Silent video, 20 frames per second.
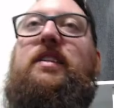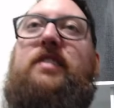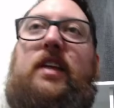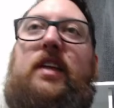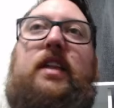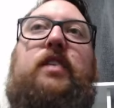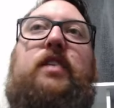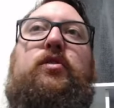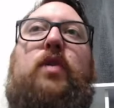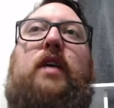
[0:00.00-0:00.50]
they
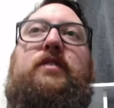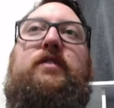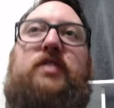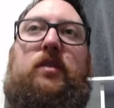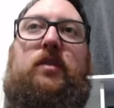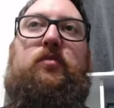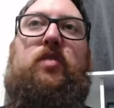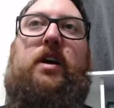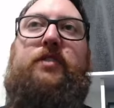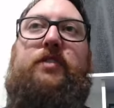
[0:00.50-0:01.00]
do have some
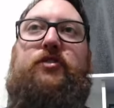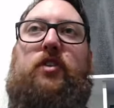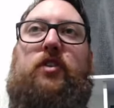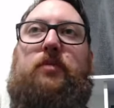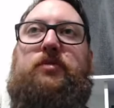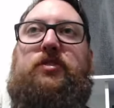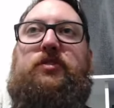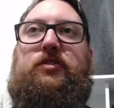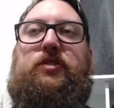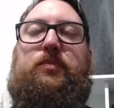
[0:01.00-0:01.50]
range
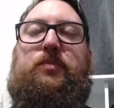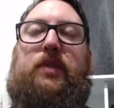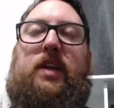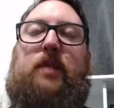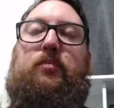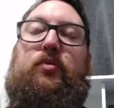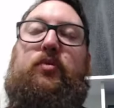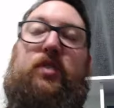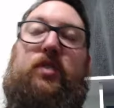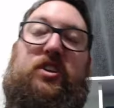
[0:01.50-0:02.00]
options, but they're
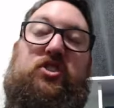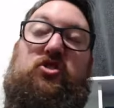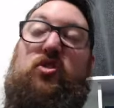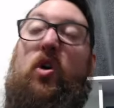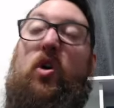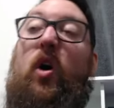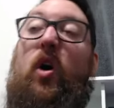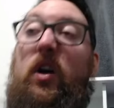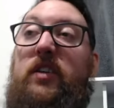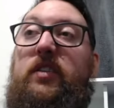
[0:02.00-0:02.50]
pretty
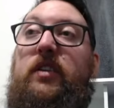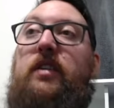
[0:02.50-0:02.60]
short,